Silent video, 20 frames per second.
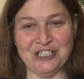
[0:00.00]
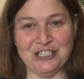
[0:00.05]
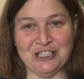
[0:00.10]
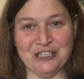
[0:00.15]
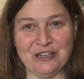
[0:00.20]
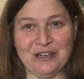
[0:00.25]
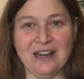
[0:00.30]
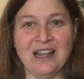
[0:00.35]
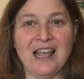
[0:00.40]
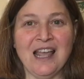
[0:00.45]

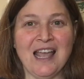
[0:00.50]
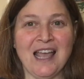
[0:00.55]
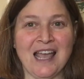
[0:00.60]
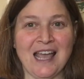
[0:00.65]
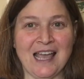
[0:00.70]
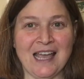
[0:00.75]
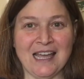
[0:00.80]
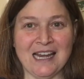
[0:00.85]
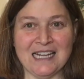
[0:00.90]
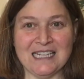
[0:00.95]
year,
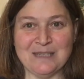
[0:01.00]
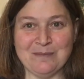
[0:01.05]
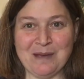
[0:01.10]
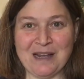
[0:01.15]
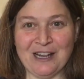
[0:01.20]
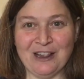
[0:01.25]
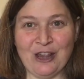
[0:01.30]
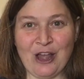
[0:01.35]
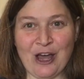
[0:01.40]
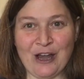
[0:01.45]
and I
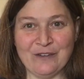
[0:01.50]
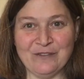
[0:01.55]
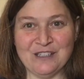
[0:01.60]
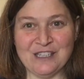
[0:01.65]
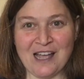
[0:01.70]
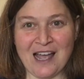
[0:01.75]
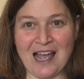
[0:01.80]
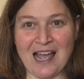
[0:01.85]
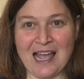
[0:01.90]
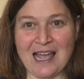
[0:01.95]
spent a lot of
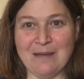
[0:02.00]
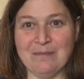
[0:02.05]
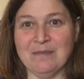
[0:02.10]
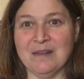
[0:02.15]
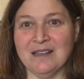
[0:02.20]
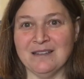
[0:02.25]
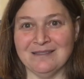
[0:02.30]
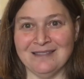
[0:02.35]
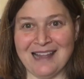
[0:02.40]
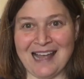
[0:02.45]

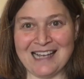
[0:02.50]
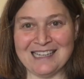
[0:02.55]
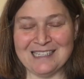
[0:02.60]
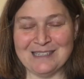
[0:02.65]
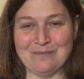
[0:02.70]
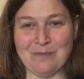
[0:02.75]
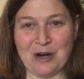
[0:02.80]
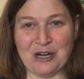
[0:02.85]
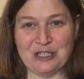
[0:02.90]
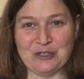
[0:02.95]
time
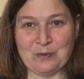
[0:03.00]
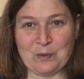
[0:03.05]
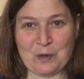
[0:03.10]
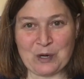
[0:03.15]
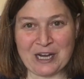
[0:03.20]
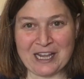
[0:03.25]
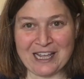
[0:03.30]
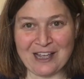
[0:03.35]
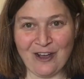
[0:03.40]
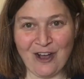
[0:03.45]
last March
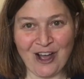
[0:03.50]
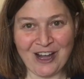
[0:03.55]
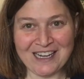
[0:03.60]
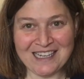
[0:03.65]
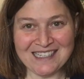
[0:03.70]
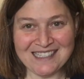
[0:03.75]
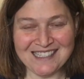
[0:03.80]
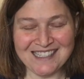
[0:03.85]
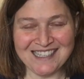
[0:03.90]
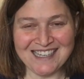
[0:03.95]
working on
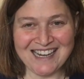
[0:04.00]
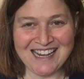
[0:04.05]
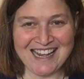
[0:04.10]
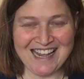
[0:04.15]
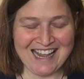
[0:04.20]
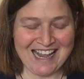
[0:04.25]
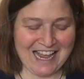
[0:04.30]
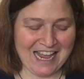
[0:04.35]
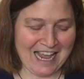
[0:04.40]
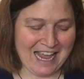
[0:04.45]
it,
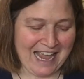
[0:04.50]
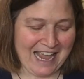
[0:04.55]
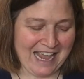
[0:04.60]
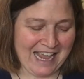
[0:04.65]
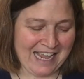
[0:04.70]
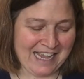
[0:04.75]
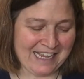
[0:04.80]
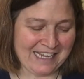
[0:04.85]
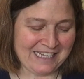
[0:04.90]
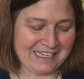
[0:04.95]

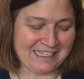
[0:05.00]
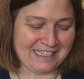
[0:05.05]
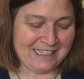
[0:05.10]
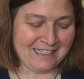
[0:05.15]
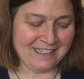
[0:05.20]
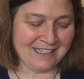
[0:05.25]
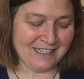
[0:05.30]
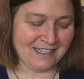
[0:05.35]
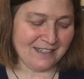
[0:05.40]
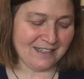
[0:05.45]

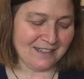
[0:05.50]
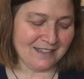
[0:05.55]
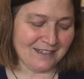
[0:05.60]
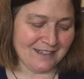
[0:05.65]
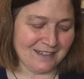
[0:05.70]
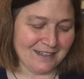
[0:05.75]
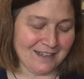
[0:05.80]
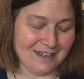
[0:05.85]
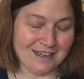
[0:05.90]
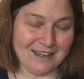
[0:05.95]
and
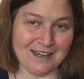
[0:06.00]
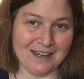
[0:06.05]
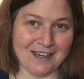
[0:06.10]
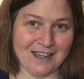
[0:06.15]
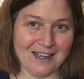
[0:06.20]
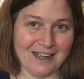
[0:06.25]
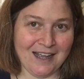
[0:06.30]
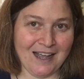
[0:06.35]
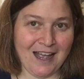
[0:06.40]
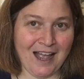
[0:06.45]

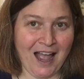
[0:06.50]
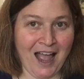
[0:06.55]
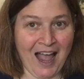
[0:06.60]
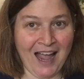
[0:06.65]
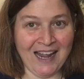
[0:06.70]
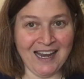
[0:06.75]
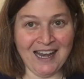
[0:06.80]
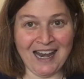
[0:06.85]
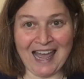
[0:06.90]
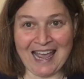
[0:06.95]

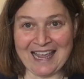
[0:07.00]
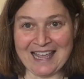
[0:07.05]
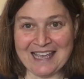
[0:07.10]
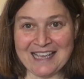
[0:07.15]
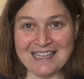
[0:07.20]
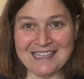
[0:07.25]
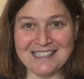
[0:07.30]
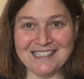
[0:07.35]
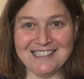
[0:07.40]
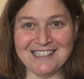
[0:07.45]
I like
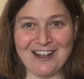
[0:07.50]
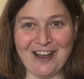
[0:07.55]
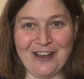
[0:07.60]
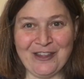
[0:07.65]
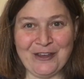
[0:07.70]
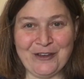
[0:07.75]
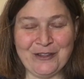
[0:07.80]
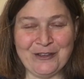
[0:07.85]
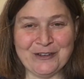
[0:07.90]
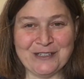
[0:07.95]
it,
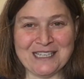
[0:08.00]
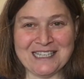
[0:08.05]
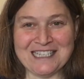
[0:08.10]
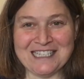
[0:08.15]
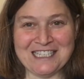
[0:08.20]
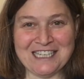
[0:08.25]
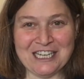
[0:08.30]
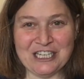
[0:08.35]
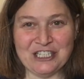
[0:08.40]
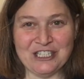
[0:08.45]
although there's a
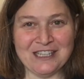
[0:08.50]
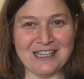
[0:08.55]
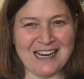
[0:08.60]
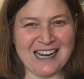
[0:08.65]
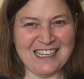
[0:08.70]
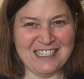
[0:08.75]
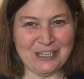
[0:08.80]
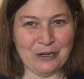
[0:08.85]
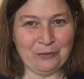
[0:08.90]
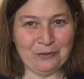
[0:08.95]
stitch that
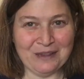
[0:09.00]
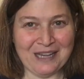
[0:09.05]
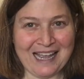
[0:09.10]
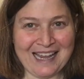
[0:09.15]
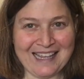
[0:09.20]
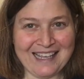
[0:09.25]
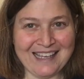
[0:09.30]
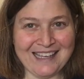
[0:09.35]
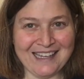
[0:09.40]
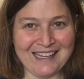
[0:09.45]
I don't
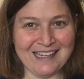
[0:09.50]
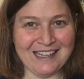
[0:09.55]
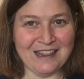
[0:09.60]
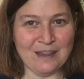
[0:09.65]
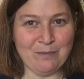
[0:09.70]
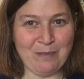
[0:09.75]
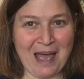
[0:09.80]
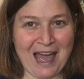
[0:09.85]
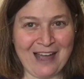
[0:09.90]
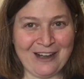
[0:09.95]
like in
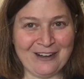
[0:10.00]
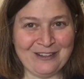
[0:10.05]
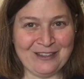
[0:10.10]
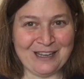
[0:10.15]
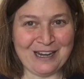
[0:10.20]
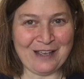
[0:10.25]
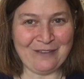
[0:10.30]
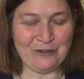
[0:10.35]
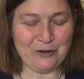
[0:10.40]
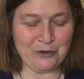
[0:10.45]
the pattern
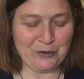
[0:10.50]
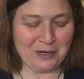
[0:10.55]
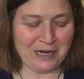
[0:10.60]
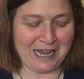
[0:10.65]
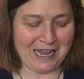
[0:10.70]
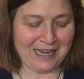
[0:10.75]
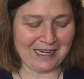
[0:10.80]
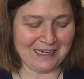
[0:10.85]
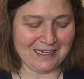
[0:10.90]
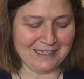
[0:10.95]
that I've
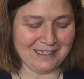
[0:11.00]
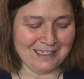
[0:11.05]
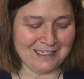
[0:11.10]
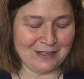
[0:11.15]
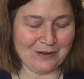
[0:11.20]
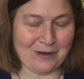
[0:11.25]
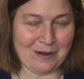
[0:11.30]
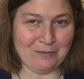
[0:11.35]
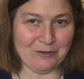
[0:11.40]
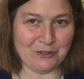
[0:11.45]
created,
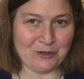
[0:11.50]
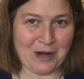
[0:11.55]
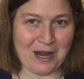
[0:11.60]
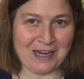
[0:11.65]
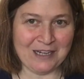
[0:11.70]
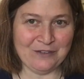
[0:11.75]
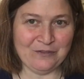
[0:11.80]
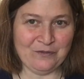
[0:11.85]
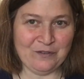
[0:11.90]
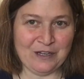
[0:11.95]
so I'm
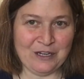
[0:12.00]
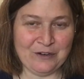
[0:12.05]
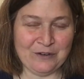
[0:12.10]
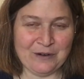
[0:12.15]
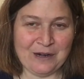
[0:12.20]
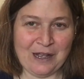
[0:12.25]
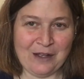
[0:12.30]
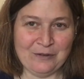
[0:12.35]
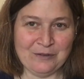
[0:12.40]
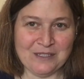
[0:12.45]
trying to figure
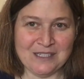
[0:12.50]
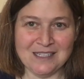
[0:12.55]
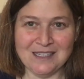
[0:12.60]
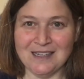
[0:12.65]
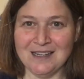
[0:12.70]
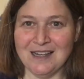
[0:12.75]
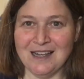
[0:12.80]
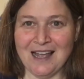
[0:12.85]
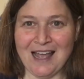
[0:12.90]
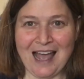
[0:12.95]
out
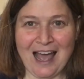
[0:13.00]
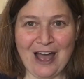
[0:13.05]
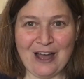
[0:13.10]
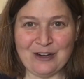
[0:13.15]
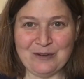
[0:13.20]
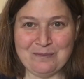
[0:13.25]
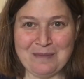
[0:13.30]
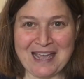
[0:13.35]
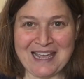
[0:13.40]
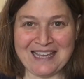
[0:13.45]
how
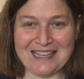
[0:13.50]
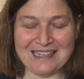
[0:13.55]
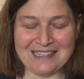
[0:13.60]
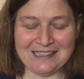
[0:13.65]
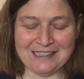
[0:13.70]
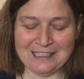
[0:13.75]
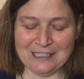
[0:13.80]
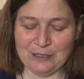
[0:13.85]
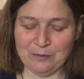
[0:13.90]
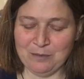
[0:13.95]
to make it a
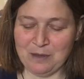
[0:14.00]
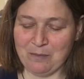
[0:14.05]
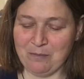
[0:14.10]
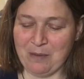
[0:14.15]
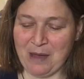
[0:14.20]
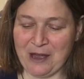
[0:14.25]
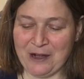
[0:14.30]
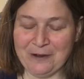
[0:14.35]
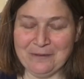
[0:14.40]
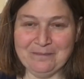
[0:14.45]
little bit
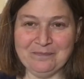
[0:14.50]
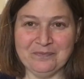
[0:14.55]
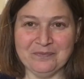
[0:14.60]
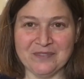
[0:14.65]
better.